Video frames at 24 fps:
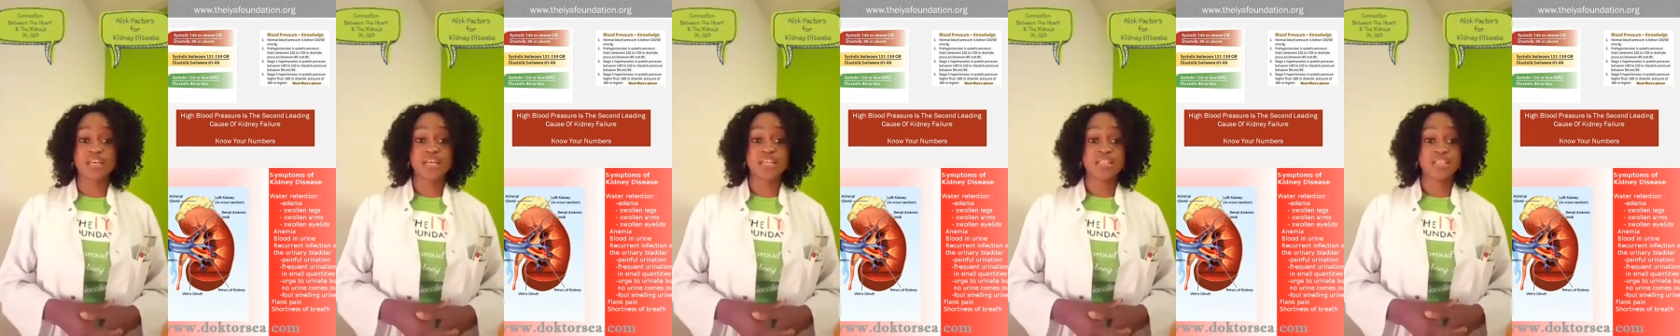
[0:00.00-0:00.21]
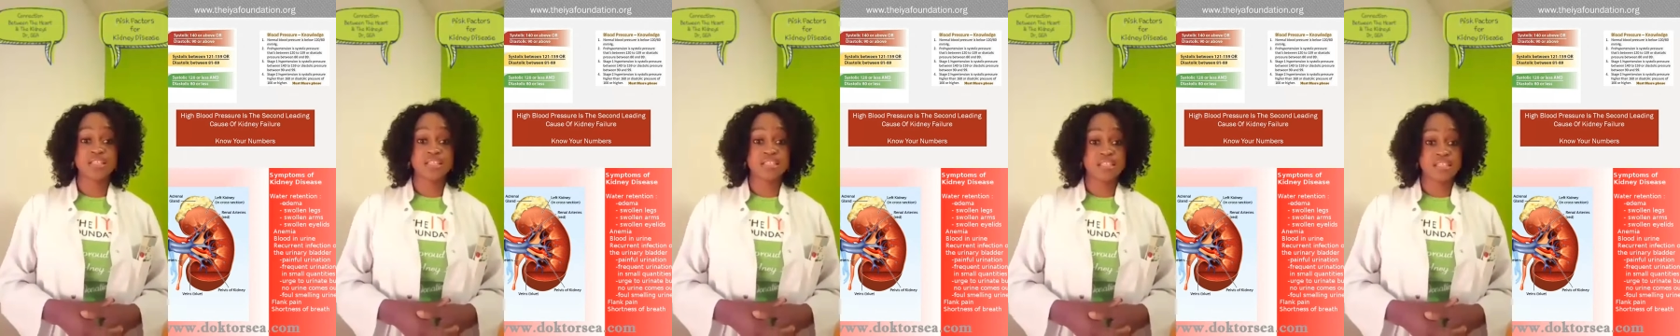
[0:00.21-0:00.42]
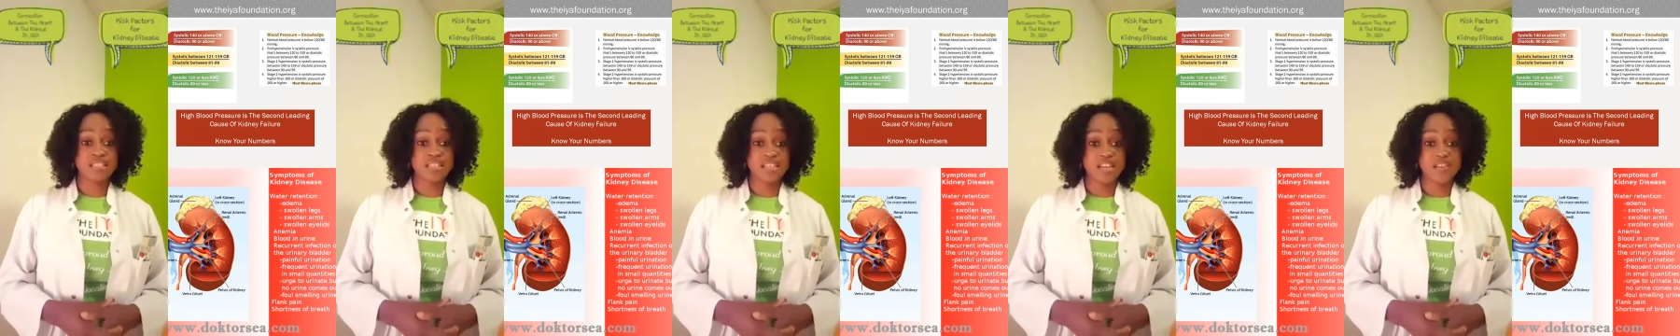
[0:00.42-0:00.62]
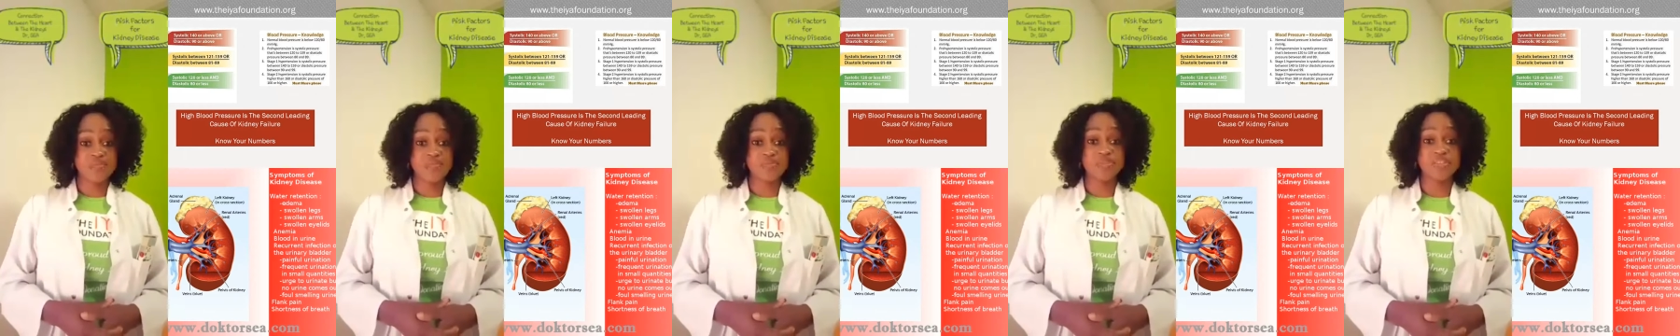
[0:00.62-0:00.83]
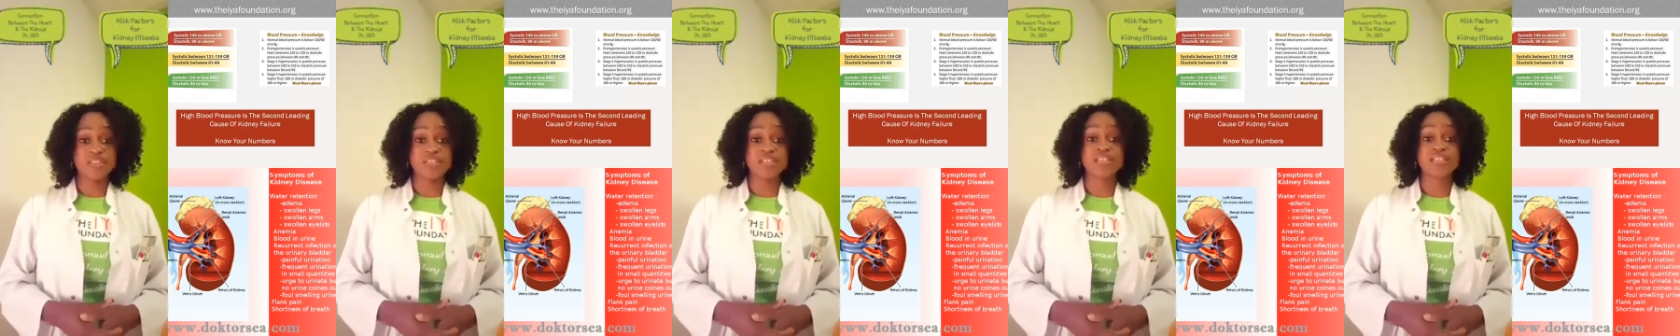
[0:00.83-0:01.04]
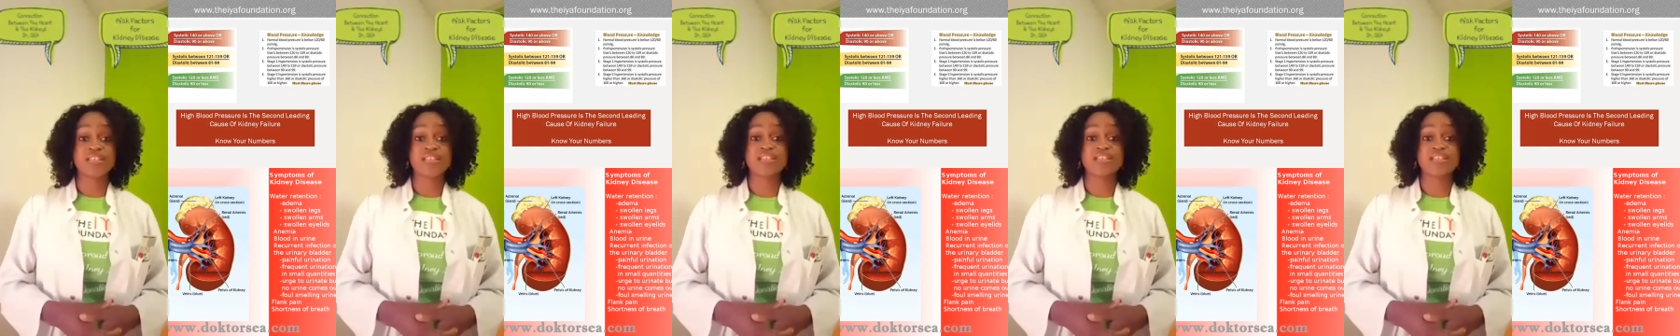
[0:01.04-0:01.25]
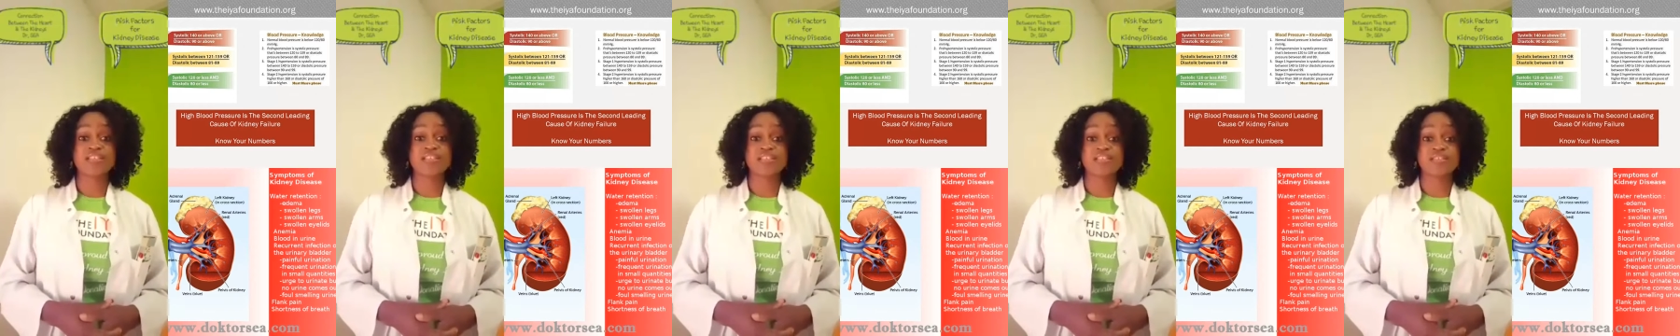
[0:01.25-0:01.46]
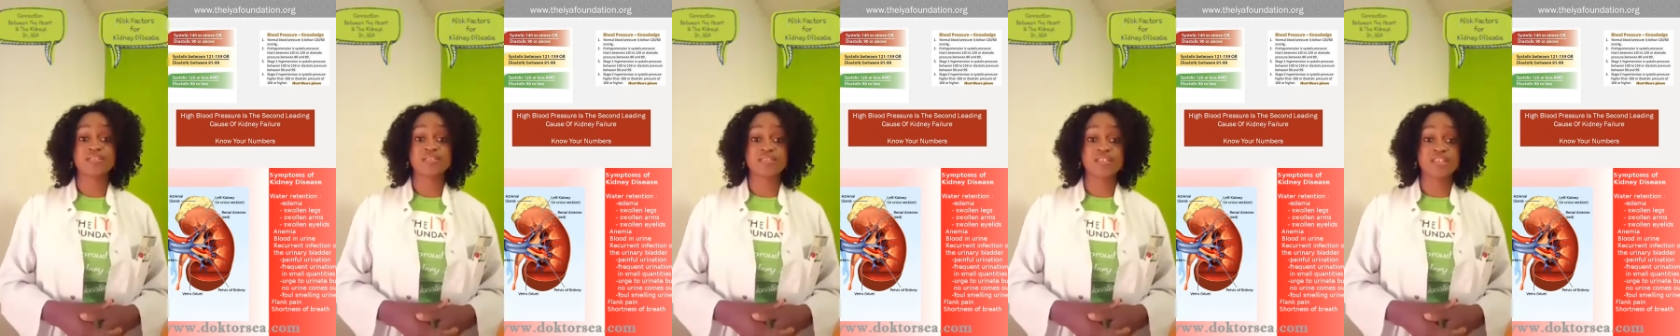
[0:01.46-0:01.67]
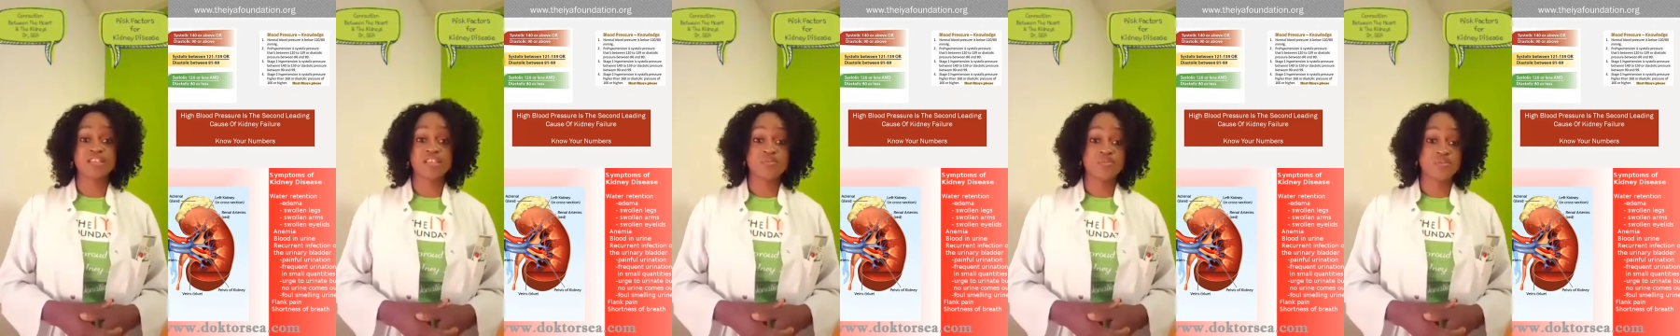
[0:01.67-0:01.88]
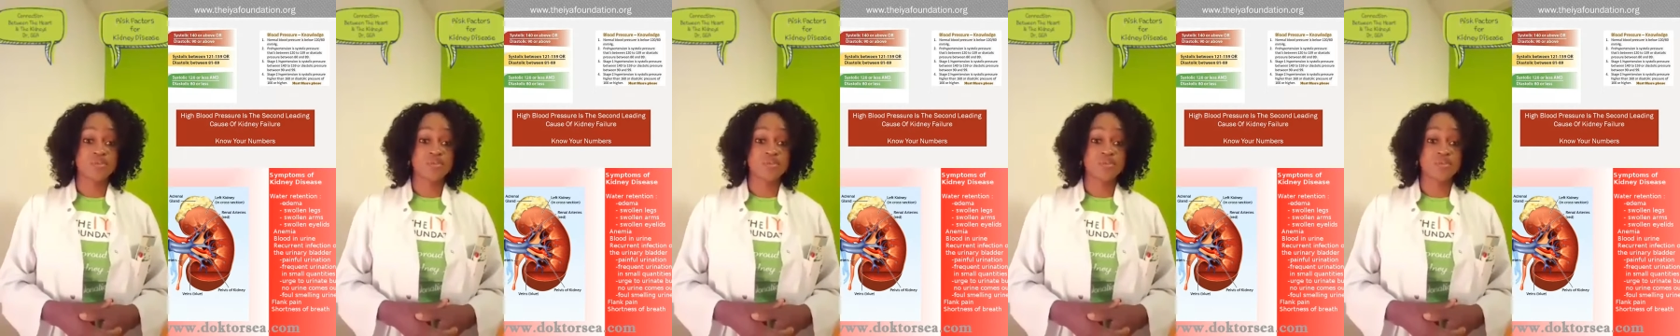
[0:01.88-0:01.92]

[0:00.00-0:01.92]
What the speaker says: the same diseases or same